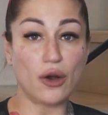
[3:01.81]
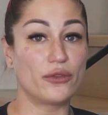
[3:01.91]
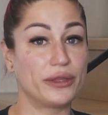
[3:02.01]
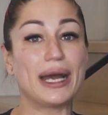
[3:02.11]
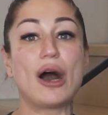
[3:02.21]

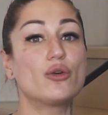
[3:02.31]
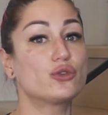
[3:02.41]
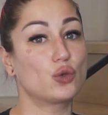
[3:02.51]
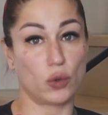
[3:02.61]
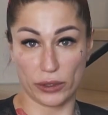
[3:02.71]
on the
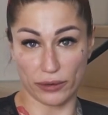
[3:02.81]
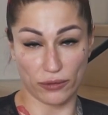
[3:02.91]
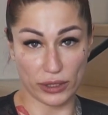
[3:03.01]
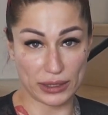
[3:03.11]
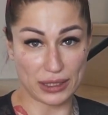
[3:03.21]
out corner,
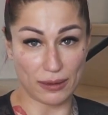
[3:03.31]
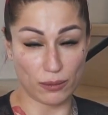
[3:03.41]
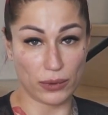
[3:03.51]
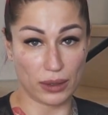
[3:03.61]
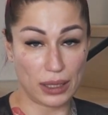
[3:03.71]
for
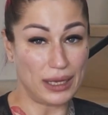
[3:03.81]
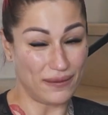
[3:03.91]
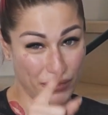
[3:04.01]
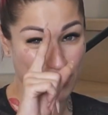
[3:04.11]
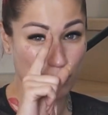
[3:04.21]
example.
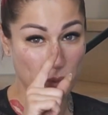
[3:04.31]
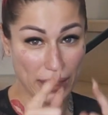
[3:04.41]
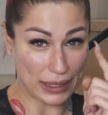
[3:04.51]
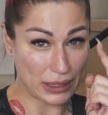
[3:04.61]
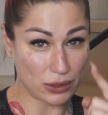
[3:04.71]
The
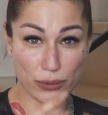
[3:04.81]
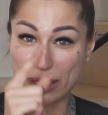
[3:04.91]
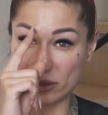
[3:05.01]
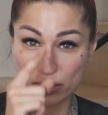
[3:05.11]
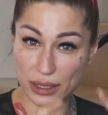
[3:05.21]
place
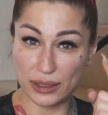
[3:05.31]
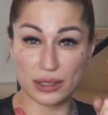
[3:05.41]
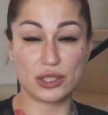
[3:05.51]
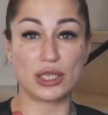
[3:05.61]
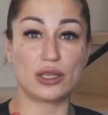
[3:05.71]
where you're
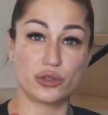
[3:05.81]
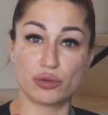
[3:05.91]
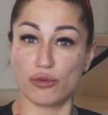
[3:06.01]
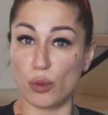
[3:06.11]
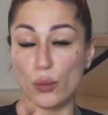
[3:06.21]
gonna change
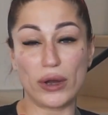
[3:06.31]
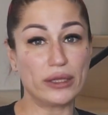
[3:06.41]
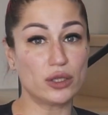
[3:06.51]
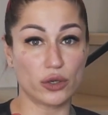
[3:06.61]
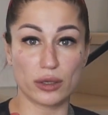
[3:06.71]
from
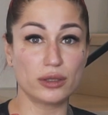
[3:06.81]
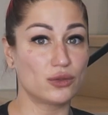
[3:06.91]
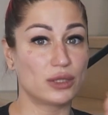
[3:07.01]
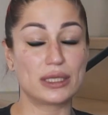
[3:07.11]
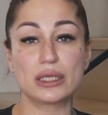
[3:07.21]
one curl
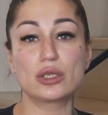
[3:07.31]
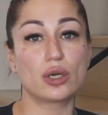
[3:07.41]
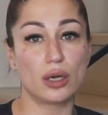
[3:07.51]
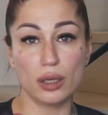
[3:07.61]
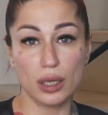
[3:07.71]
to another
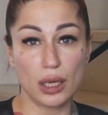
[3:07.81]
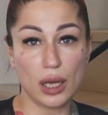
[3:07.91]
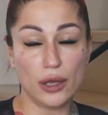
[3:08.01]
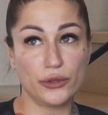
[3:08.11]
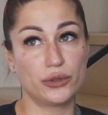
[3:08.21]
curl,
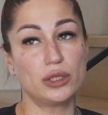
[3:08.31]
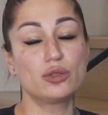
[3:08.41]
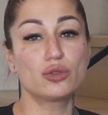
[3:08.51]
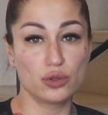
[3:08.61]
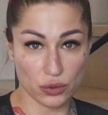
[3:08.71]
you
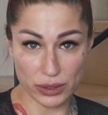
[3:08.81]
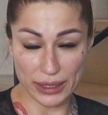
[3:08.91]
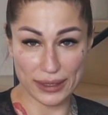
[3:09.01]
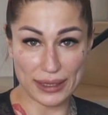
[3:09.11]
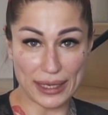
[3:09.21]
need to do
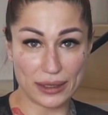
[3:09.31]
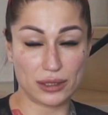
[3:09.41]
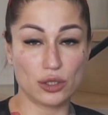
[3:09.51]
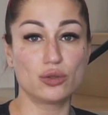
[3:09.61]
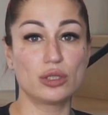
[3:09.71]
like
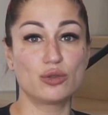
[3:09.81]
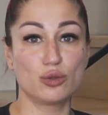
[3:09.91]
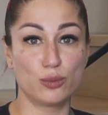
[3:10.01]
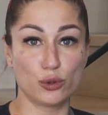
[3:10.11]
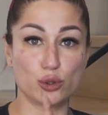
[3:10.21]
that. You need
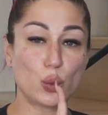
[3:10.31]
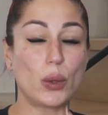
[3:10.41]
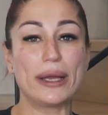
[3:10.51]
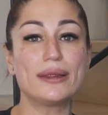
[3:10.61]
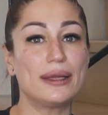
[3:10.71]
to put
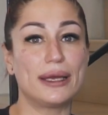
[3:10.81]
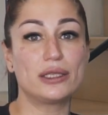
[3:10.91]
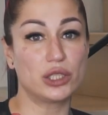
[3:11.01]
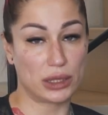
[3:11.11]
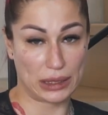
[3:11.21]
one
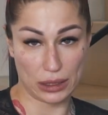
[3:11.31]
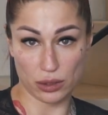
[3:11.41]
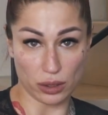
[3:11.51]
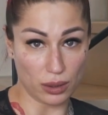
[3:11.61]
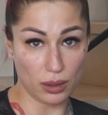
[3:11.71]
lash, C
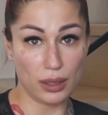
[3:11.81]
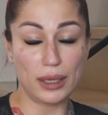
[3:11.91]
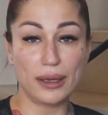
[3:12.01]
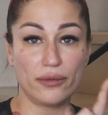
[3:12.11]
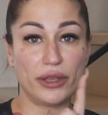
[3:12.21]
curl,
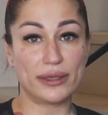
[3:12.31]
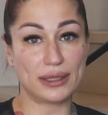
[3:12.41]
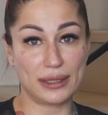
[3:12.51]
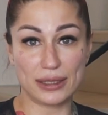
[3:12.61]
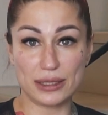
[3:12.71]

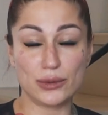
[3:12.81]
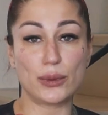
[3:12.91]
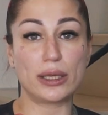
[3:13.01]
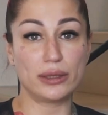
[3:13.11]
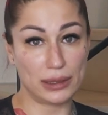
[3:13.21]
then another
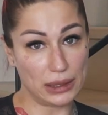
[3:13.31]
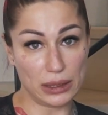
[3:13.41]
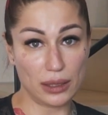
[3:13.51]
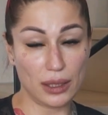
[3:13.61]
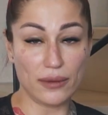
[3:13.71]
one
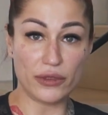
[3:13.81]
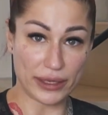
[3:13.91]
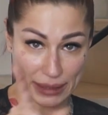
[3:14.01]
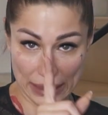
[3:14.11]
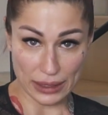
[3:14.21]
D,
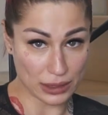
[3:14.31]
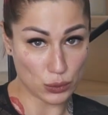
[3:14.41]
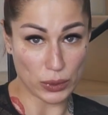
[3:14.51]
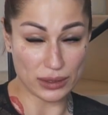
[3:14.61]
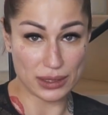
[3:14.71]
then
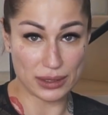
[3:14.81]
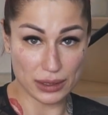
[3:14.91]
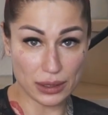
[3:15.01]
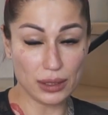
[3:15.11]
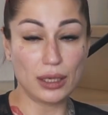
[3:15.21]
another one
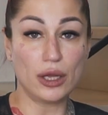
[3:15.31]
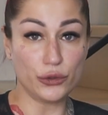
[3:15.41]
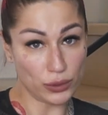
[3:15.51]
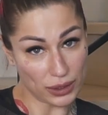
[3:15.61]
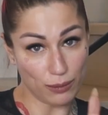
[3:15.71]
C.
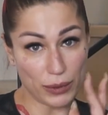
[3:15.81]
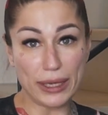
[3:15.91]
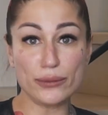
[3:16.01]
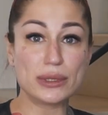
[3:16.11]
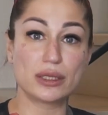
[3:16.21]
You can
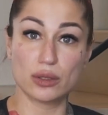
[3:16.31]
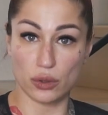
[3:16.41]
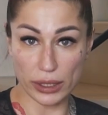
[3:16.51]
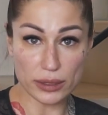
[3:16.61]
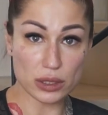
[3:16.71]
play with the
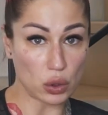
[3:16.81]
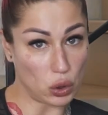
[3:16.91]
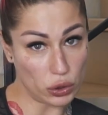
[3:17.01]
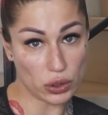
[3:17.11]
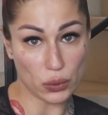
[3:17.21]
layers
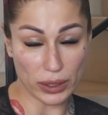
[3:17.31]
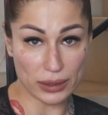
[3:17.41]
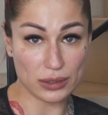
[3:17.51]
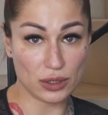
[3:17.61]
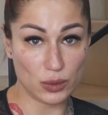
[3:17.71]
also a
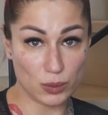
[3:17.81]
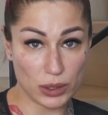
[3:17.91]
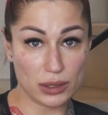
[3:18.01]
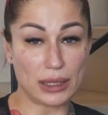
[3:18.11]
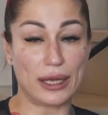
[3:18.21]
little
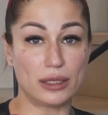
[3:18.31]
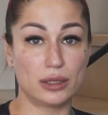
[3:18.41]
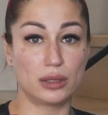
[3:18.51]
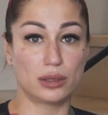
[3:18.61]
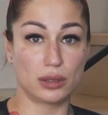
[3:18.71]
bit,
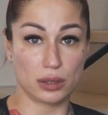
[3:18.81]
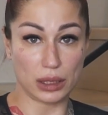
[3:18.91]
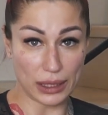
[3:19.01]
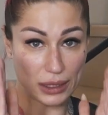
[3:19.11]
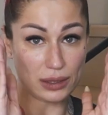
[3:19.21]
and
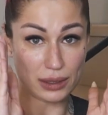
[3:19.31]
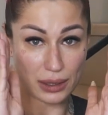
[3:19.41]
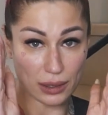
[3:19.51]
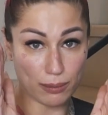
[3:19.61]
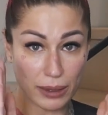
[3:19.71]
in
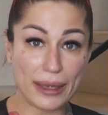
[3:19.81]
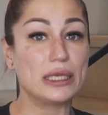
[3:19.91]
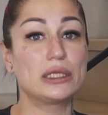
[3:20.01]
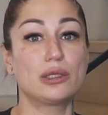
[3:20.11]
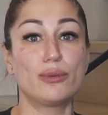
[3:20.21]
the
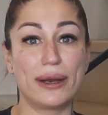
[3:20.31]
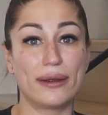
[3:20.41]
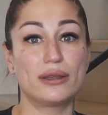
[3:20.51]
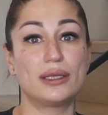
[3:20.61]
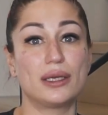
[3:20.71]
place
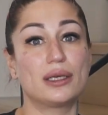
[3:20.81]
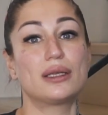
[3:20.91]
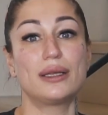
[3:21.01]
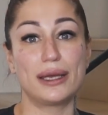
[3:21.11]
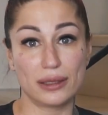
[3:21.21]
where the
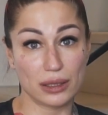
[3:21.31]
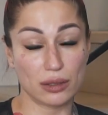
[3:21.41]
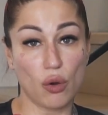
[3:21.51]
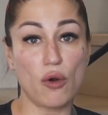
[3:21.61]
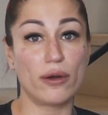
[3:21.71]
length
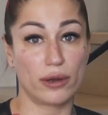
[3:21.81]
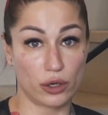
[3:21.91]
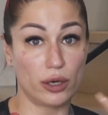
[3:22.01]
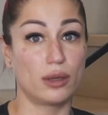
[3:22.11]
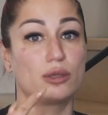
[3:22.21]
or
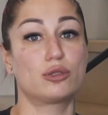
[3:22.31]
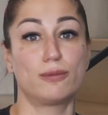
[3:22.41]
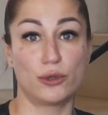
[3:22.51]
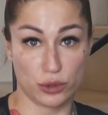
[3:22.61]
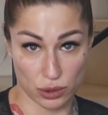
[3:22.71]
curl
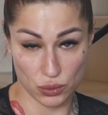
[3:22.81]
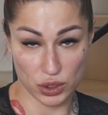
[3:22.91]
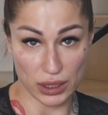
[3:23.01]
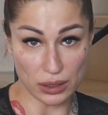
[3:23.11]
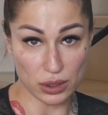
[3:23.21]
supposed to
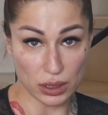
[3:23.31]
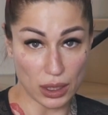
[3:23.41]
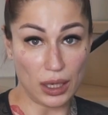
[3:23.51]
change,